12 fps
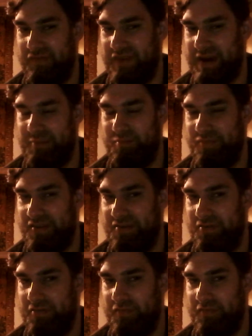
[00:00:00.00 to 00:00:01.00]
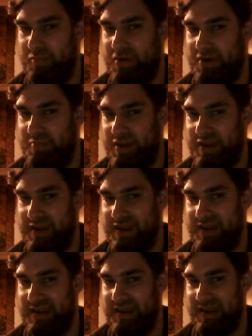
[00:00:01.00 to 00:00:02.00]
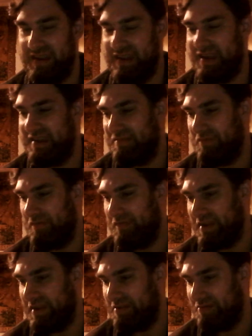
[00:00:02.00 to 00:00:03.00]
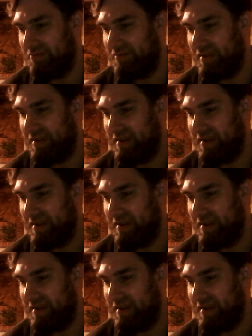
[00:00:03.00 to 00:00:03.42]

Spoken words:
vamp sort of mummy that's revealed,